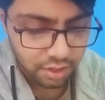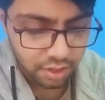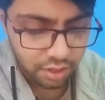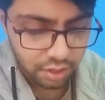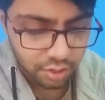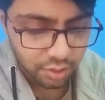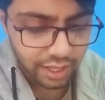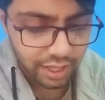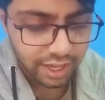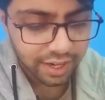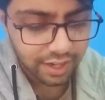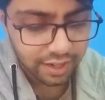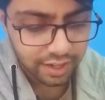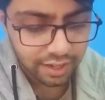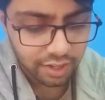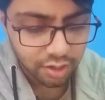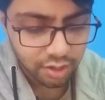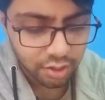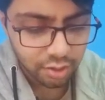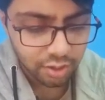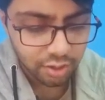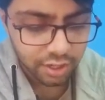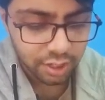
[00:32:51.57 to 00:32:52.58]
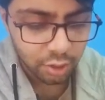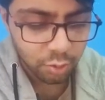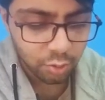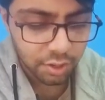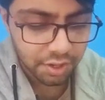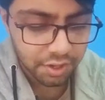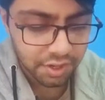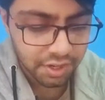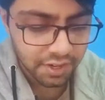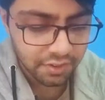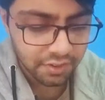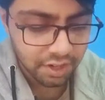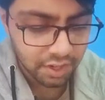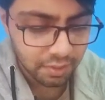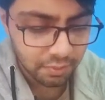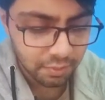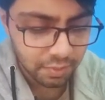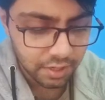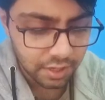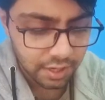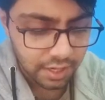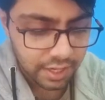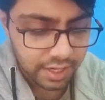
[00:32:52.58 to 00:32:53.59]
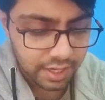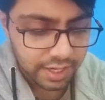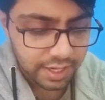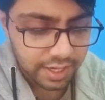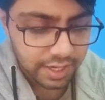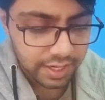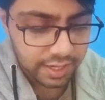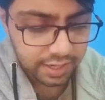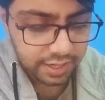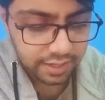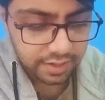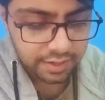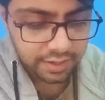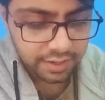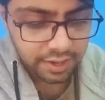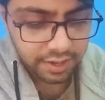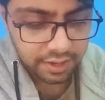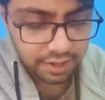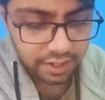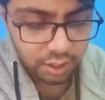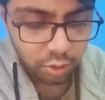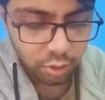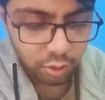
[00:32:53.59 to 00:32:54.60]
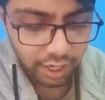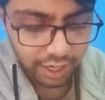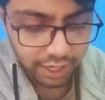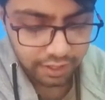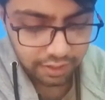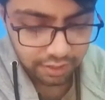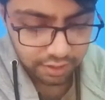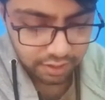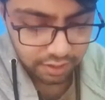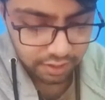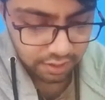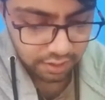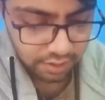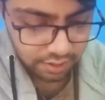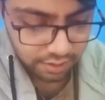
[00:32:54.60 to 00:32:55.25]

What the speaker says: So yeah, it is also lead to underdeveloped dysgenetic gonads,